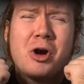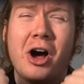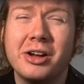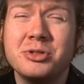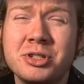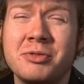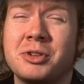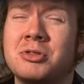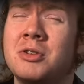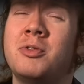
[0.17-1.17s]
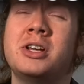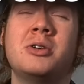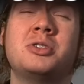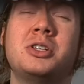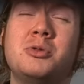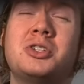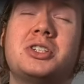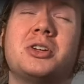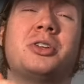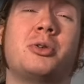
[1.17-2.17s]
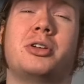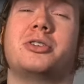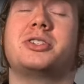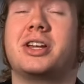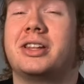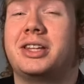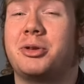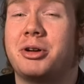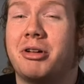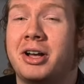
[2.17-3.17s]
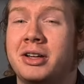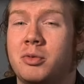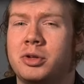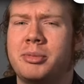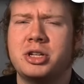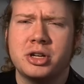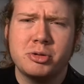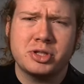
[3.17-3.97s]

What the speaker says: hundreds of YouTube videos, you still don't understand theory, right? Well, let me show you